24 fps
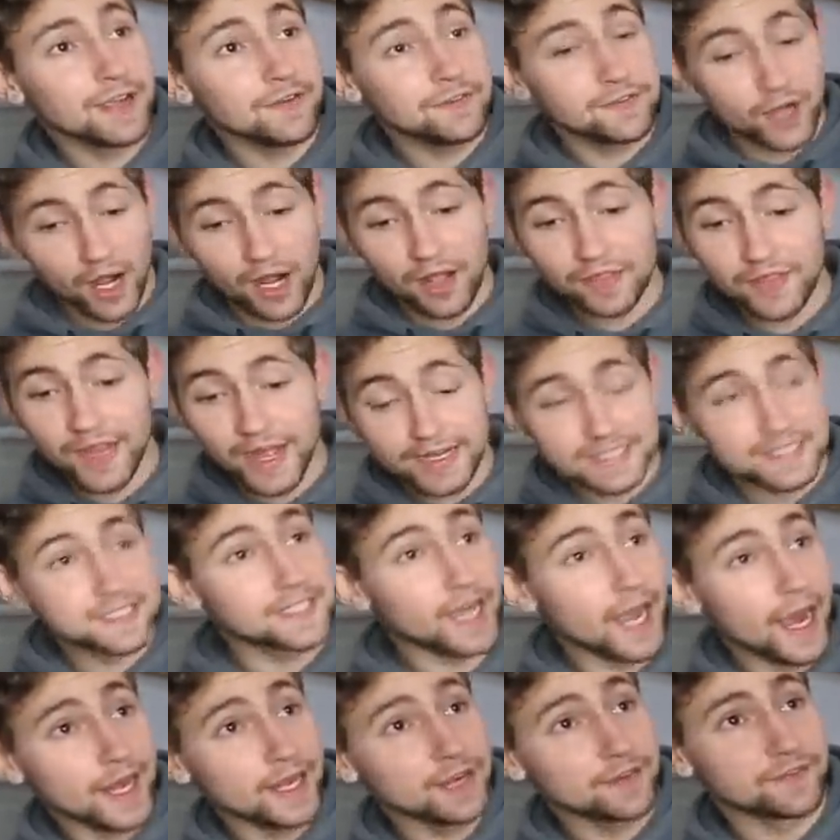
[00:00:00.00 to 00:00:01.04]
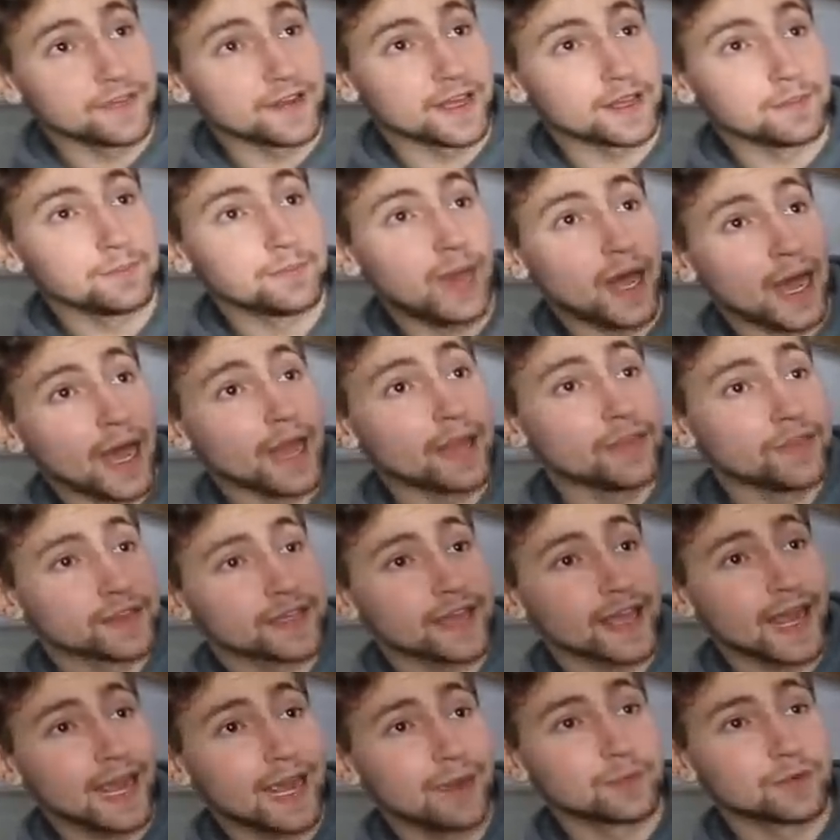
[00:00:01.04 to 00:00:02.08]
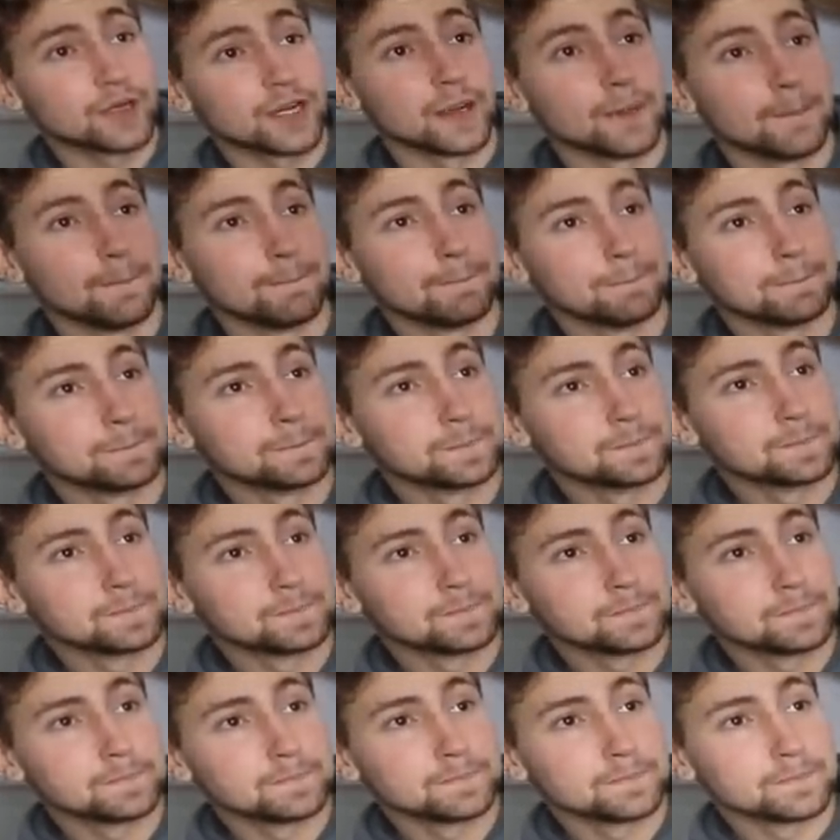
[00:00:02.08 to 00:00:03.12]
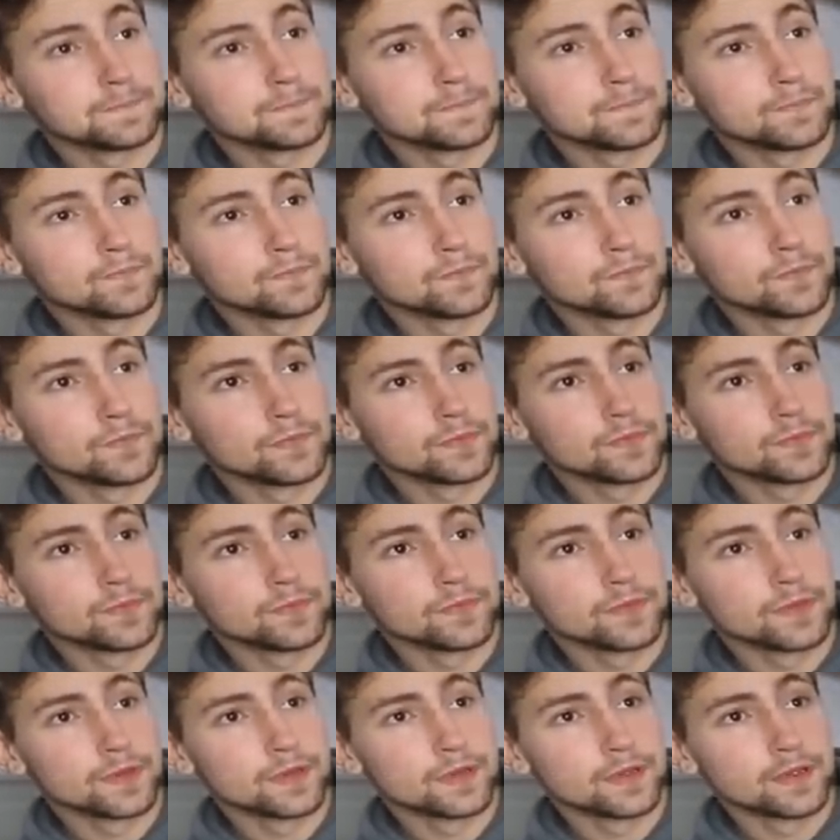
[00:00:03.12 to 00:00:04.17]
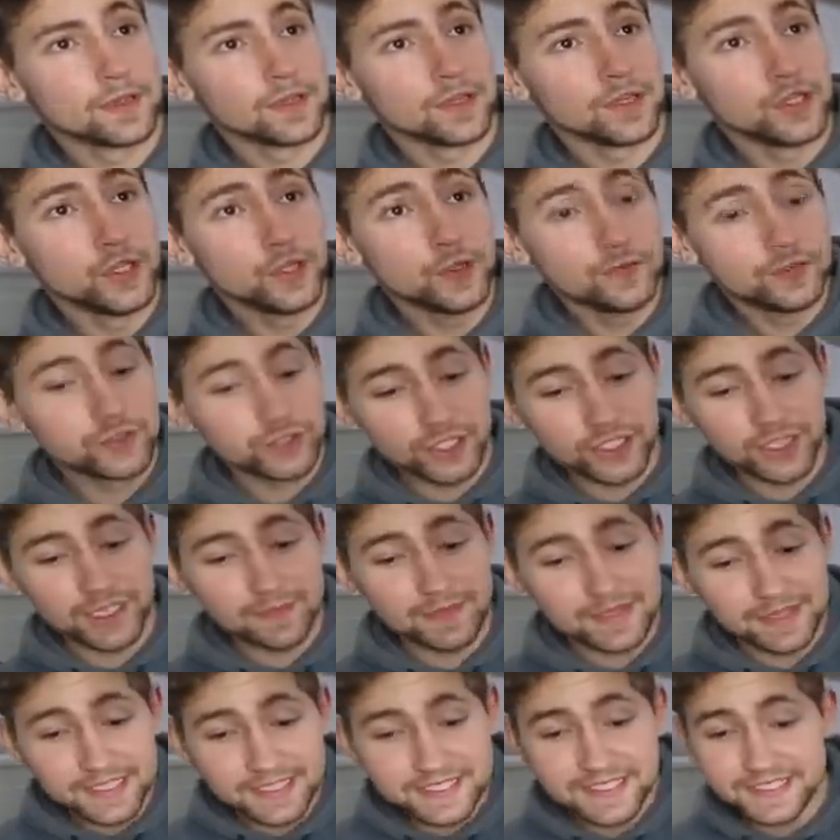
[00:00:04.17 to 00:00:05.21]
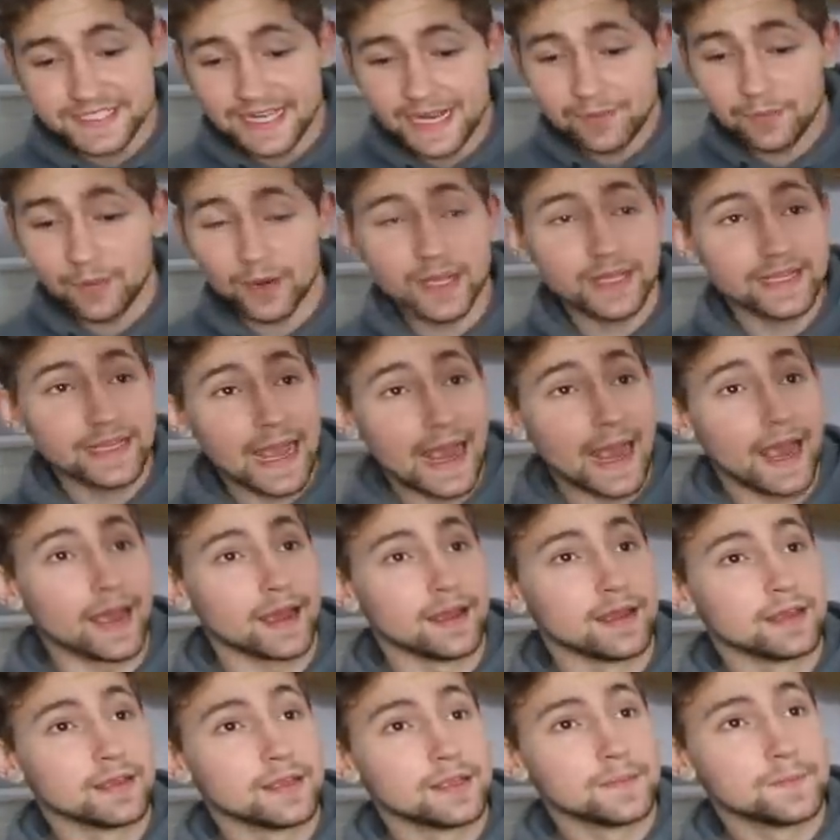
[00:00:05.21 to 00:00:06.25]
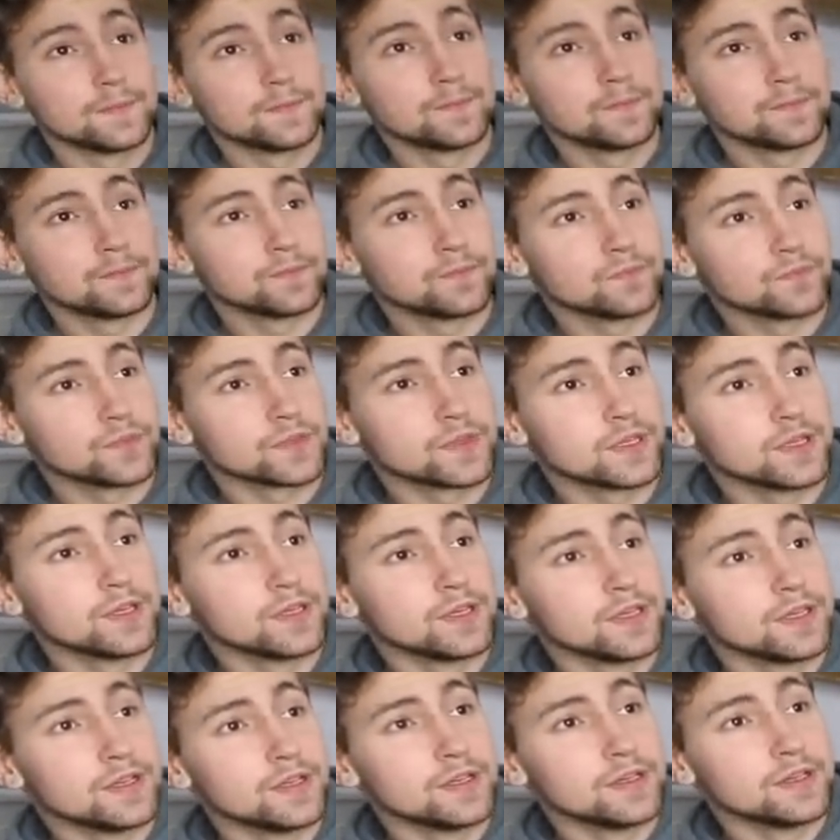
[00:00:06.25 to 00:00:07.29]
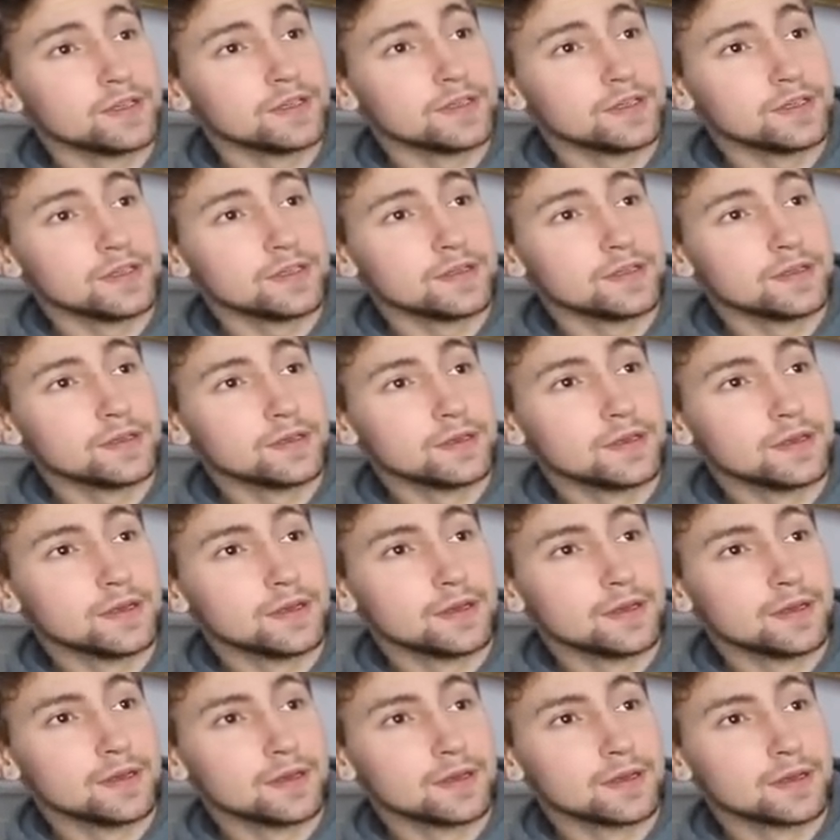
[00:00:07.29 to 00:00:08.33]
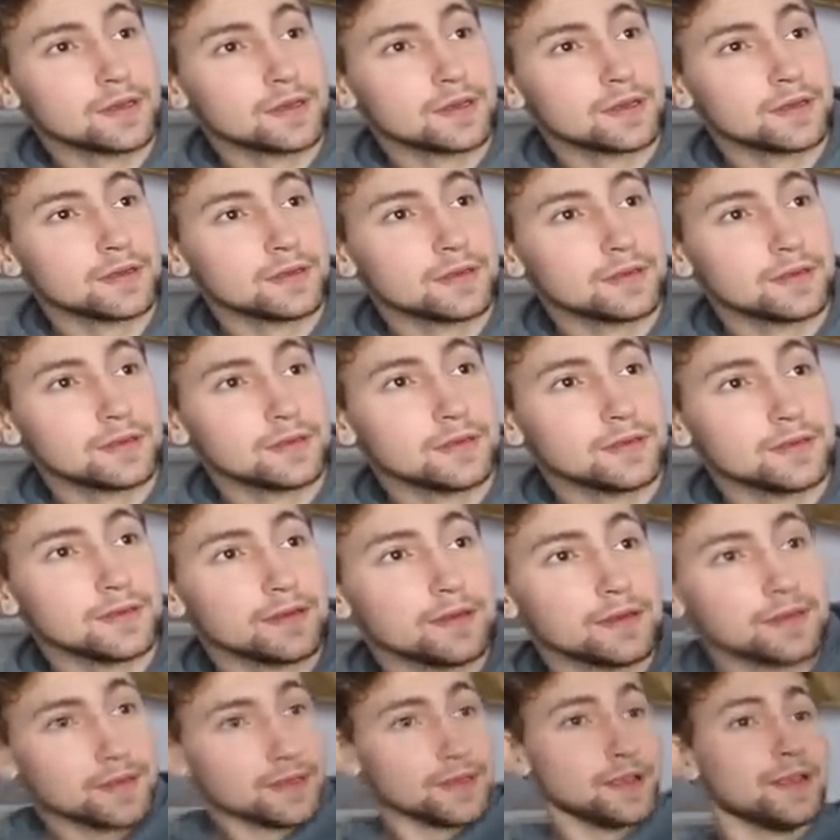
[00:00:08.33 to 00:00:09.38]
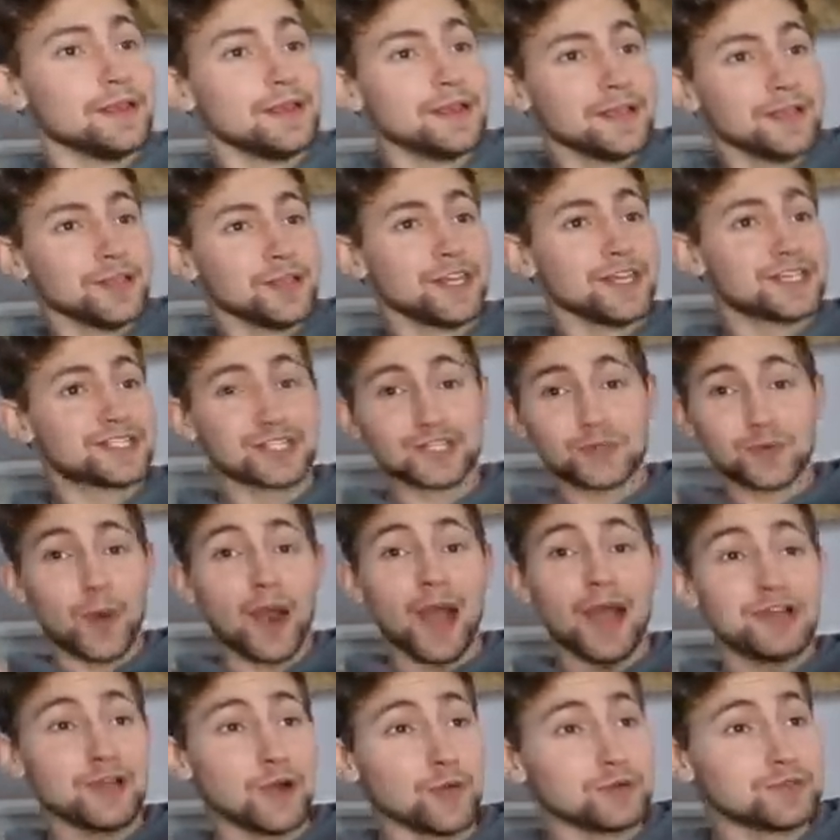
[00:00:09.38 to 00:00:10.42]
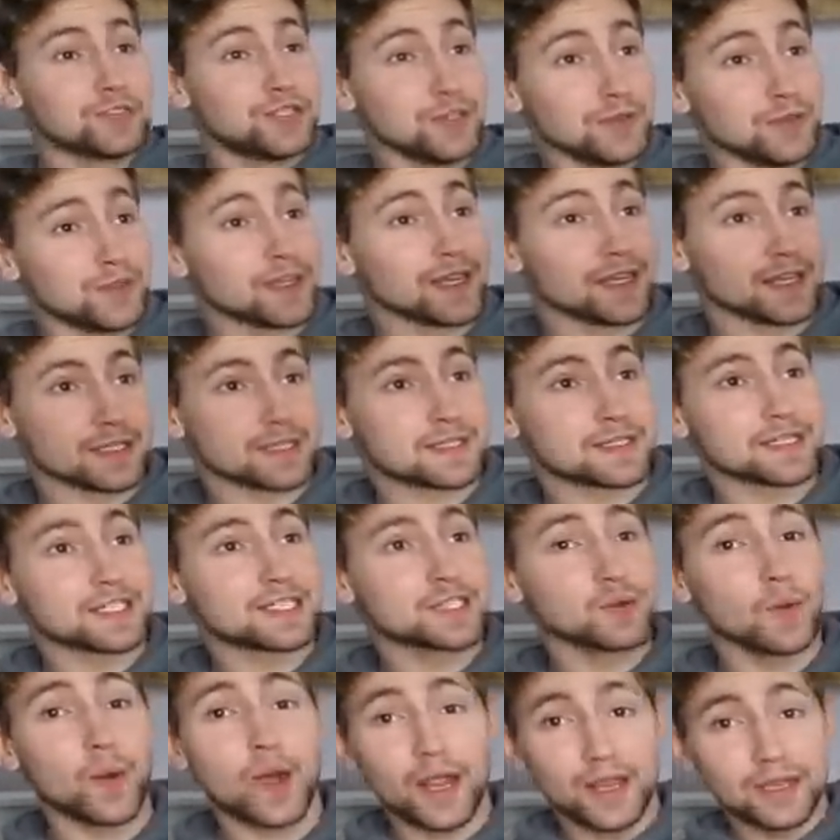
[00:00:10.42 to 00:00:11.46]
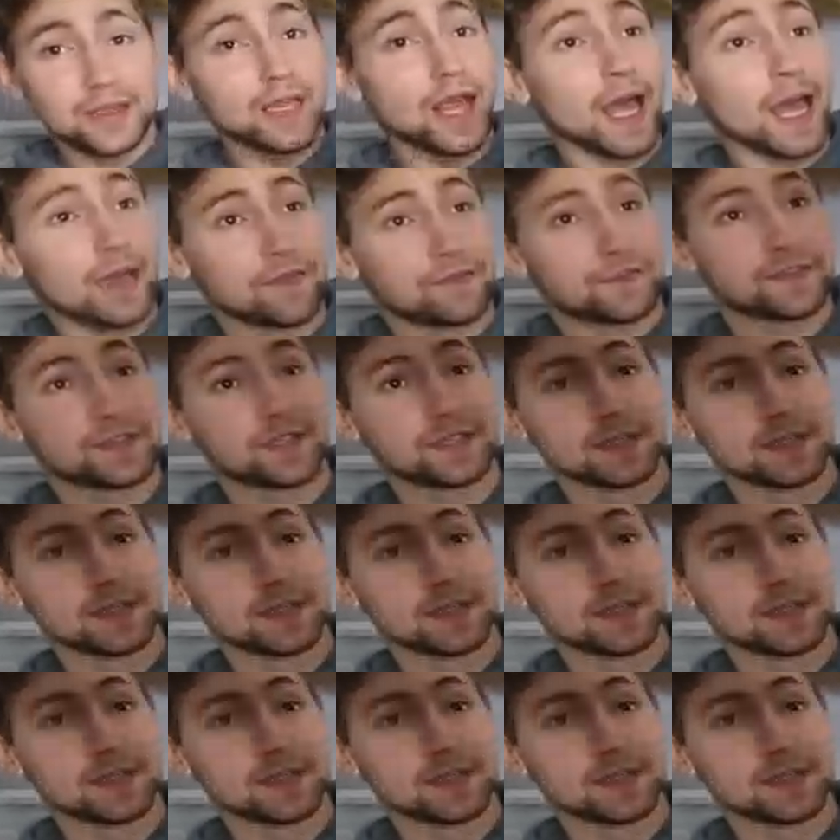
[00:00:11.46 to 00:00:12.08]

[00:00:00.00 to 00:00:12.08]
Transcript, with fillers: on that side that dude is behind an, the camera. He's a moron. He is you a treat moron. the same way, yeah. Yeah, because you're sometimes a fucking moron too. You're also a little retarded. This is why I don't do this. this oh my I left.